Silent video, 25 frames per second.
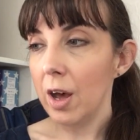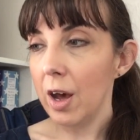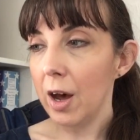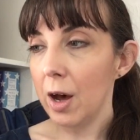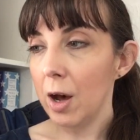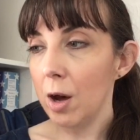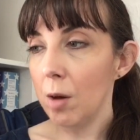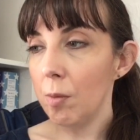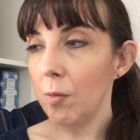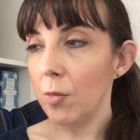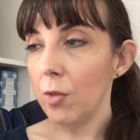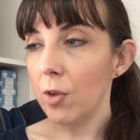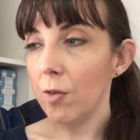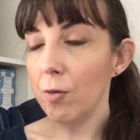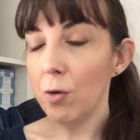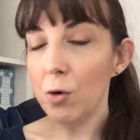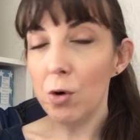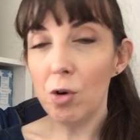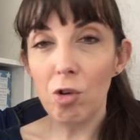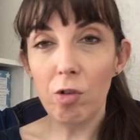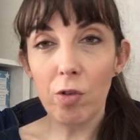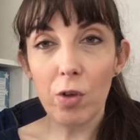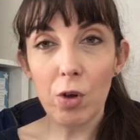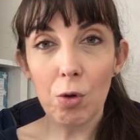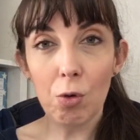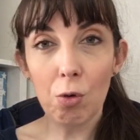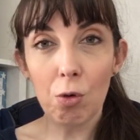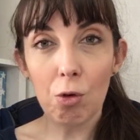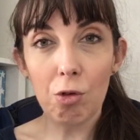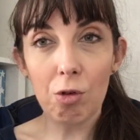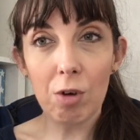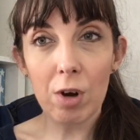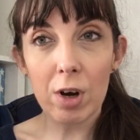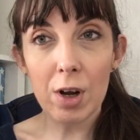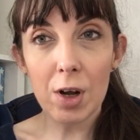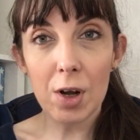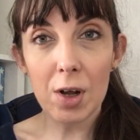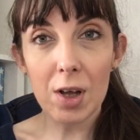The Voyage of the Dawn
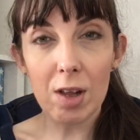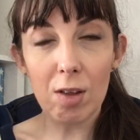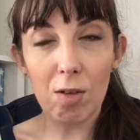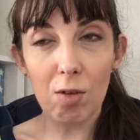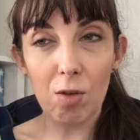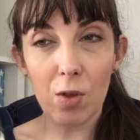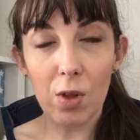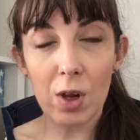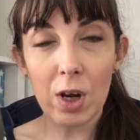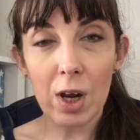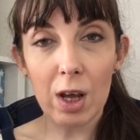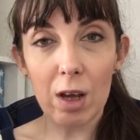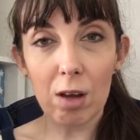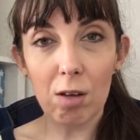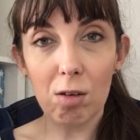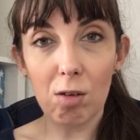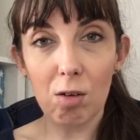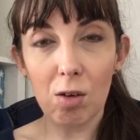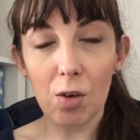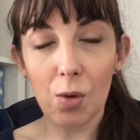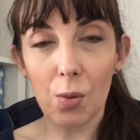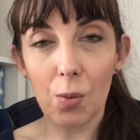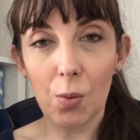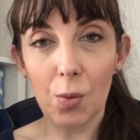Treader is the next